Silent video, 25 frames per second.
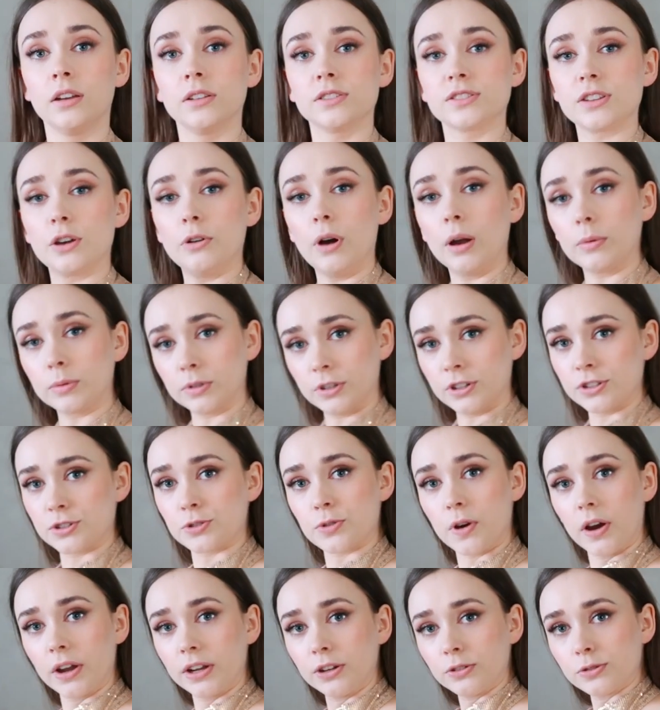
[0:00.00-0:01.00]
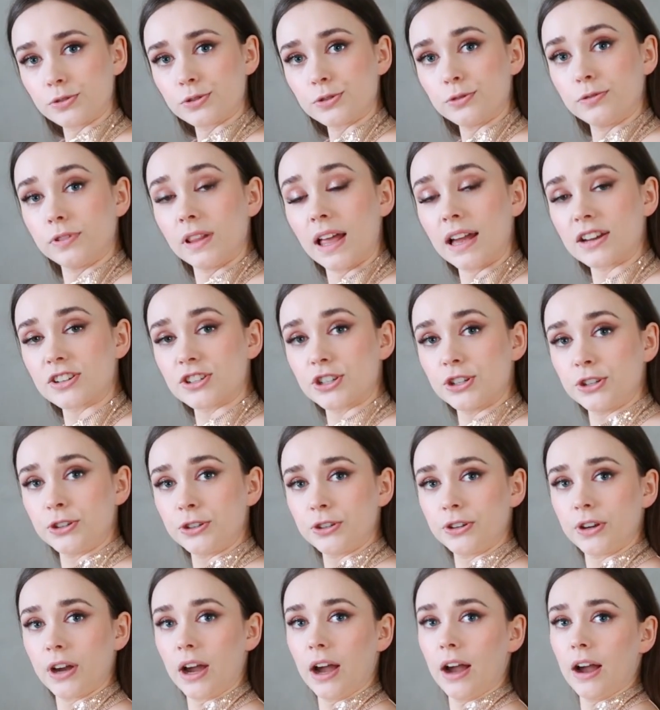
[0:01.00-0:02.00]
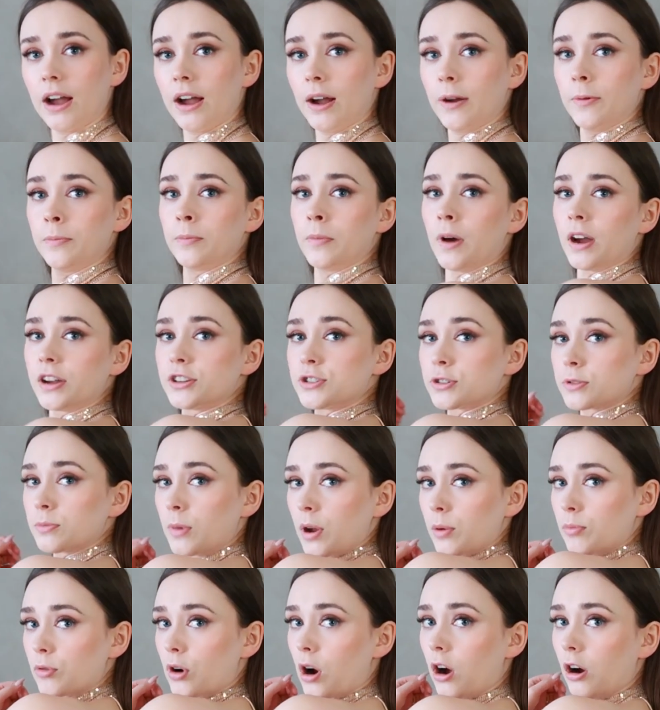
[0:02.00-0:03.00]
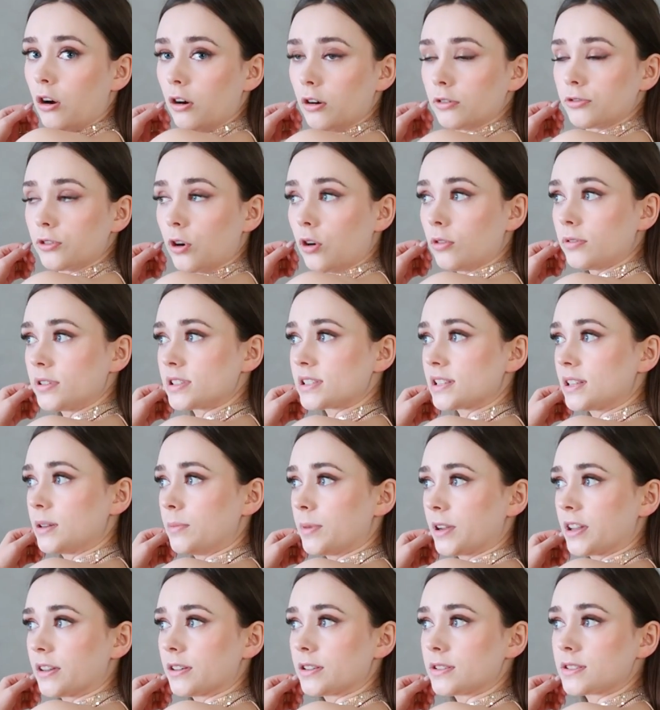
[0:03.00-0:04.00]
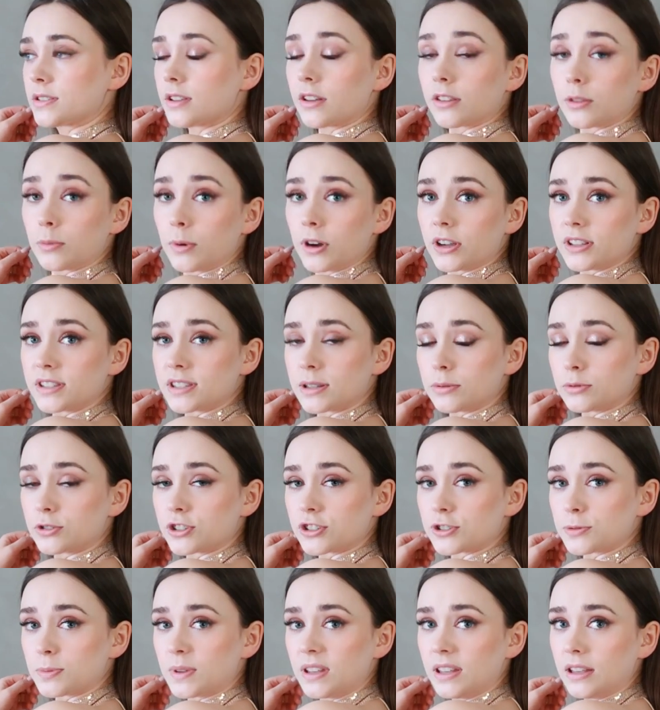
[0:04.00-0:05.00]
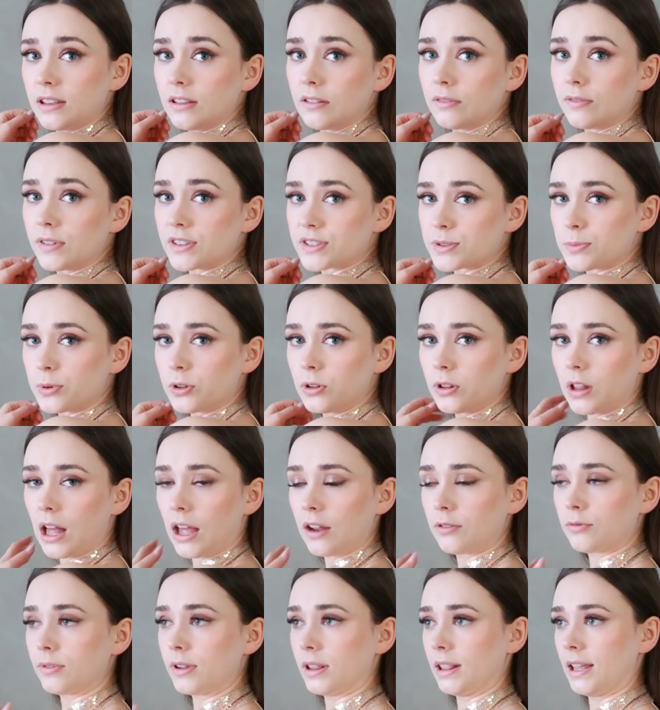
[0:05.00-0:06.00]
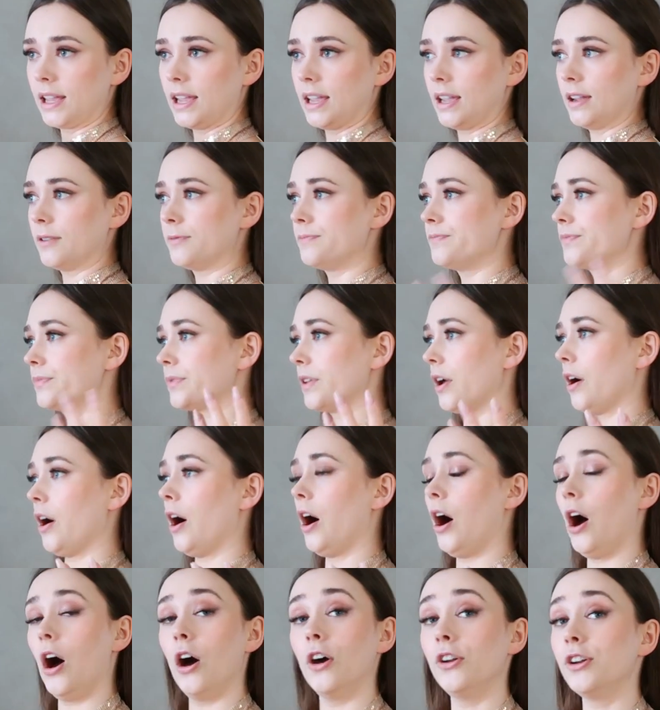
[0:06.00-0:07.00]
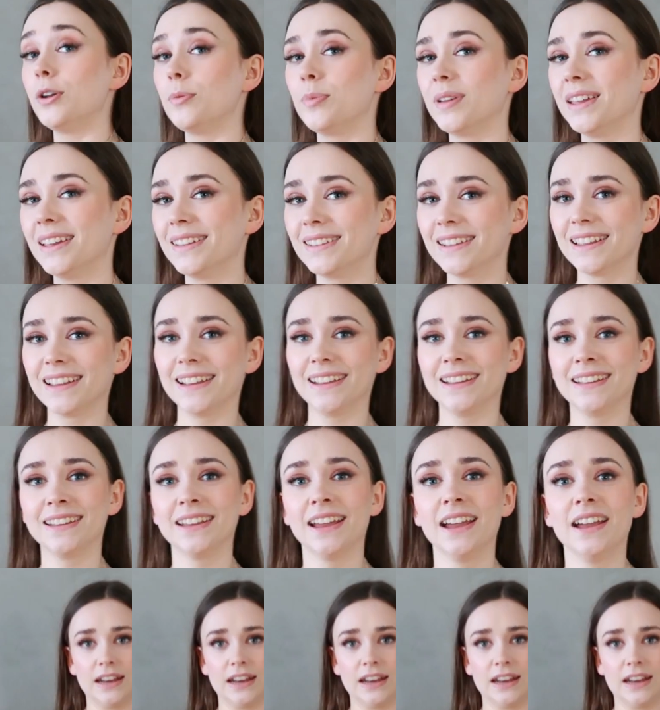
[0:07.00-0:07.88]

So I'm gonna try not to flash you. I took my bra off obviously because otherwise it would just be visible and really unappealing.